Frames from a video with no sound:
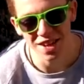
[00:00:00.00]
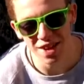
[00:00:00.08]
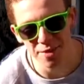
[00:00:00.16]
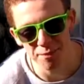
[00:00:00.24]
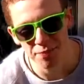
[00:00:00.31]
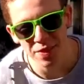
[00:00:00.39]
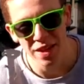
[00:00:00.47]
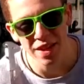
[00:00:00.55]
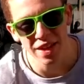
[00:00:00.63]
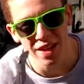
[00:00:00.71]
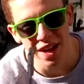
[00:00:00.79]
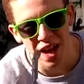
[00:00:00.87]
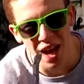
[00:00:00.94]
Um,
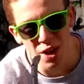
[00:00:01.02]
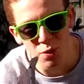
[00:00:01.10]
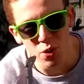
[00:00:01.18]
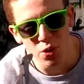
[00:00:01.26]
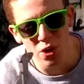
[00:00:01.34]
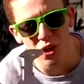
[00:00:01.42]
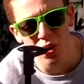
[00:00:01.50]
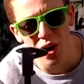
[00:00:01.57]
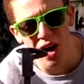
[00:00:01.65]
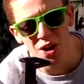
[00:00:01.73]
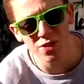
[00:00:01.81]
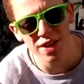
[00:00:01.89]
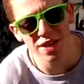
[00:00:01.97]
I will go
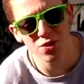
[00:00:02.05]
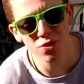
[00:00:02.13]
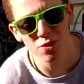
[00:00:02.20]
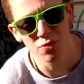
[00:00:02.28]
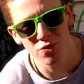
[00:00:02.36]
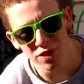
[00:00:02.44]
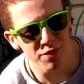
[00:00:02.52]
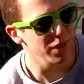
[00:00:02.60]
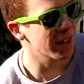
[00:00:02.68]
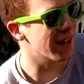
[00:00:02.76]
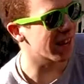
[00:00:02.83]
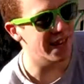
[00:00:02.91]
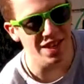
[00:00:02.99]
out and do some drifting,
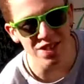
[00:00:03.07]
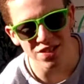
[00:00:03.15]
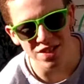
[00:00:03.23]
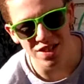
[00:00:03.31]
I guess,